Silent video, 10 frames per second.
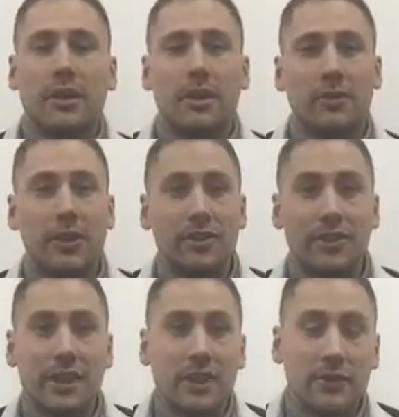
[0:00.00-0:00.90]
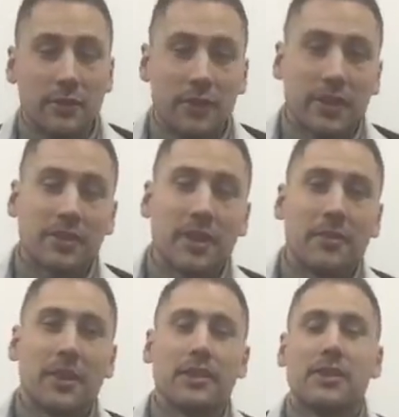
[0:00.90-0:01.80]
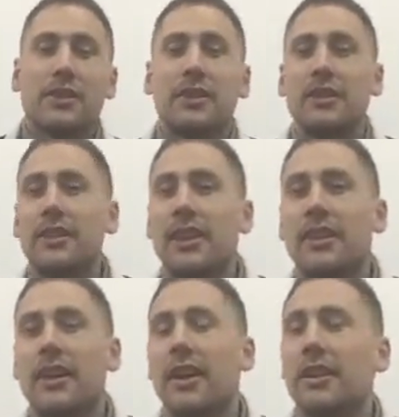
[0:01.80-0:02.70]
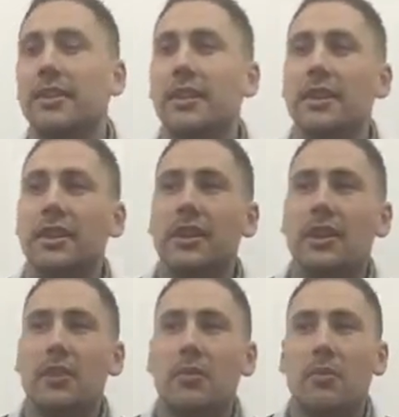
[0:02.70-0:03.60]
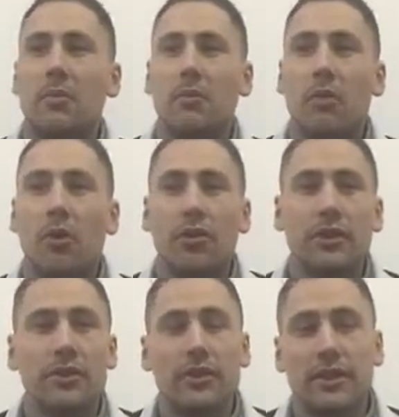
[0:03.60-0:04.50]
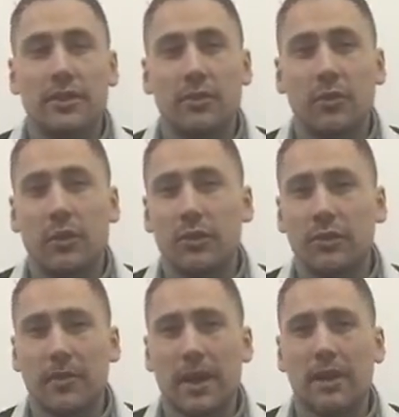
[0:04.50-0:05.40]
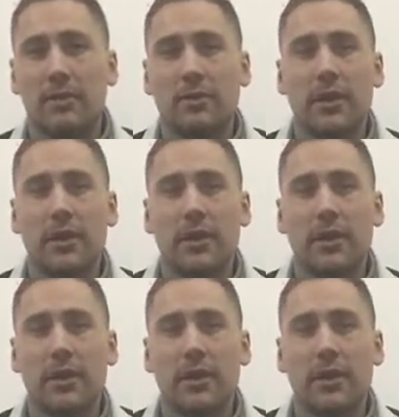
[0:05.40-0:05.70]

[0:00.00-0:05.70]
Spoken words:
I went on stage for the first time last year and I had more interest in what I was about,